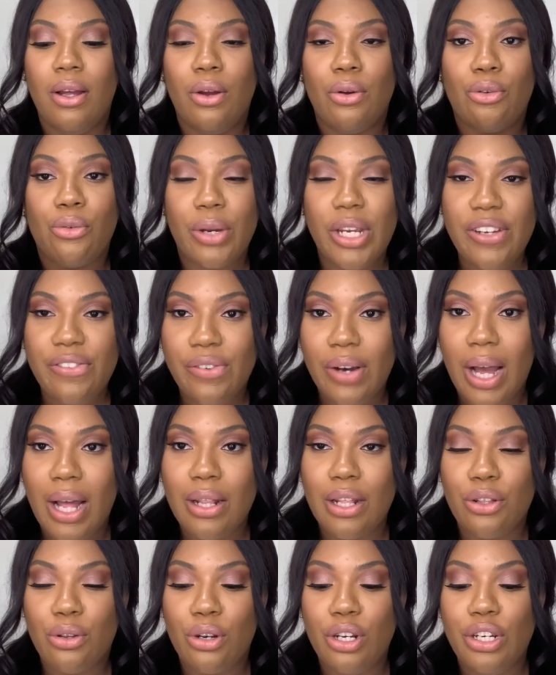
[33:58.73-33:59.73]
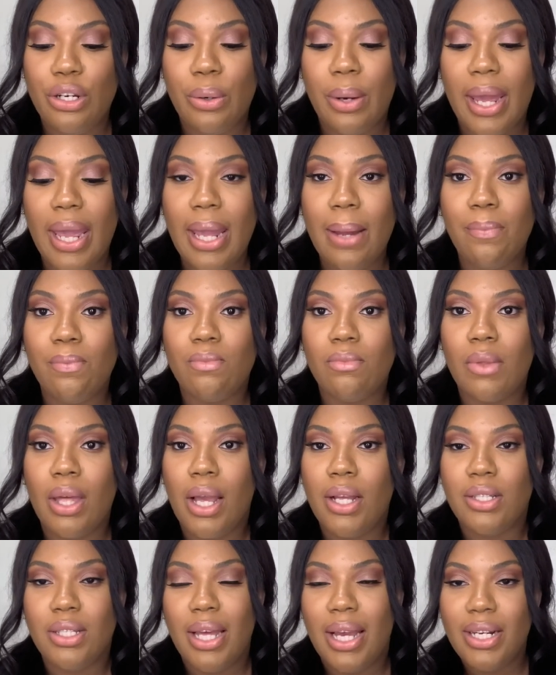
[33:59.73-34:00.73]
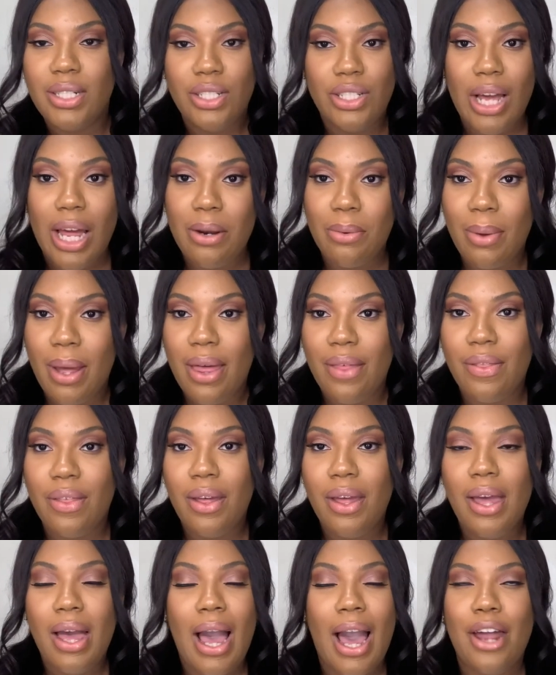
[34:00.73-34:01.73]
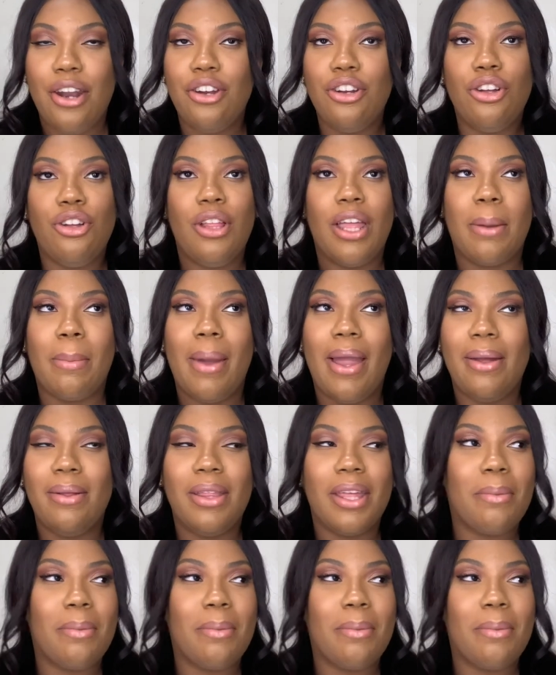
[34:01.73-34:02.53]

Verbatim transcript: refund that they're doing is like done with. I don't know, like my like